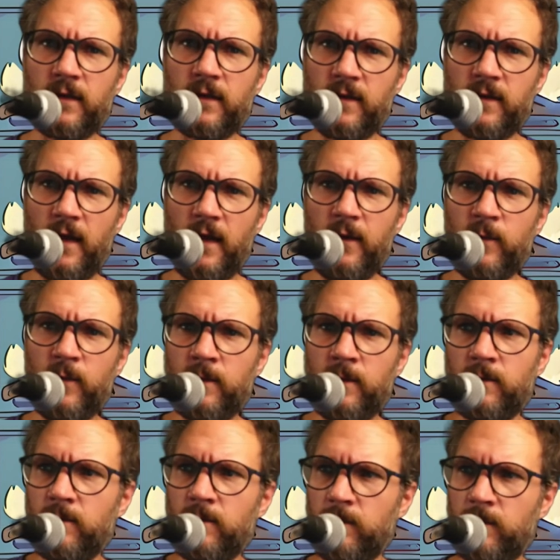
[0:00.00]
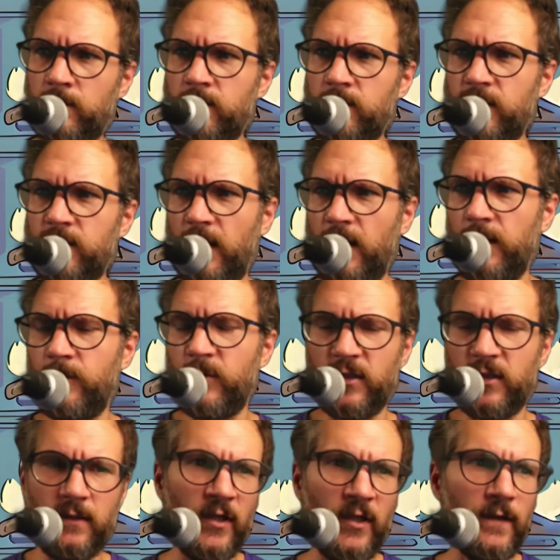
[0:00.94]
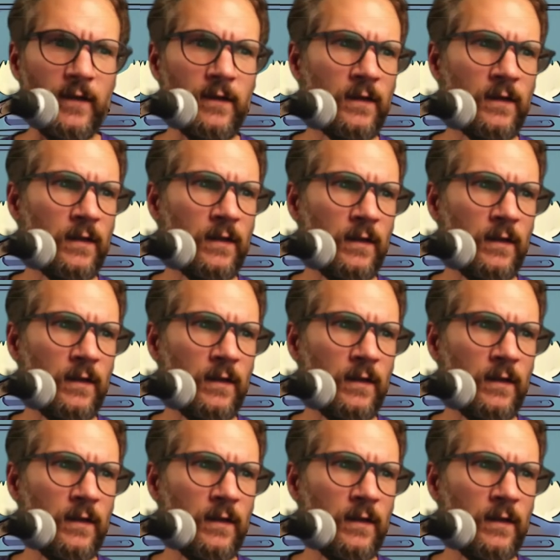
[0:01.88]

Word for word: to them, send them an email.